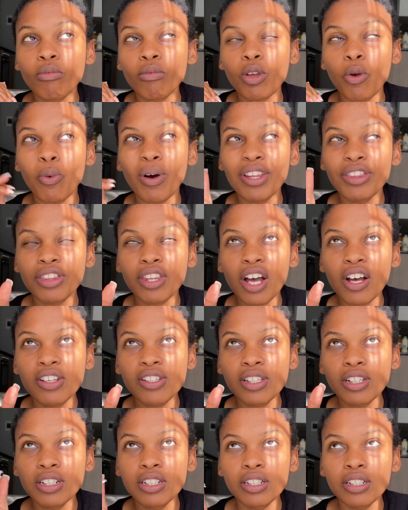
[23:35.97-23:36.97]

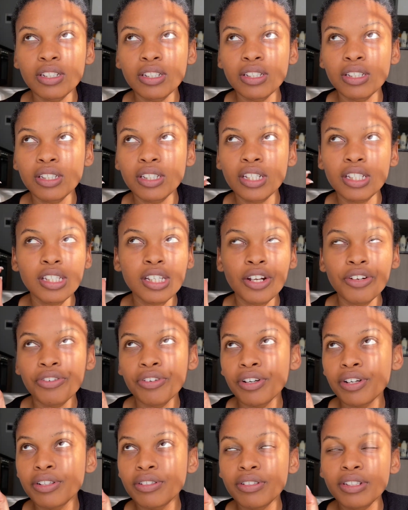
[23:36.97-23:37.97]

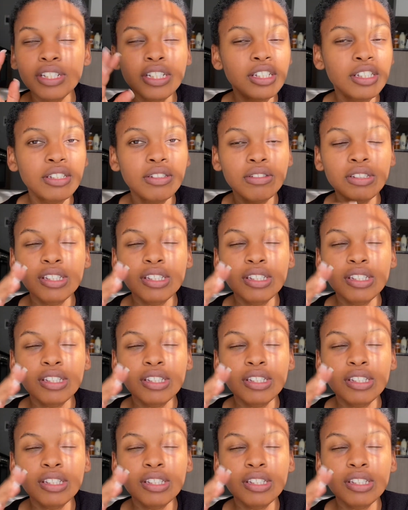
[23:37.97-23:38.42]
1,660.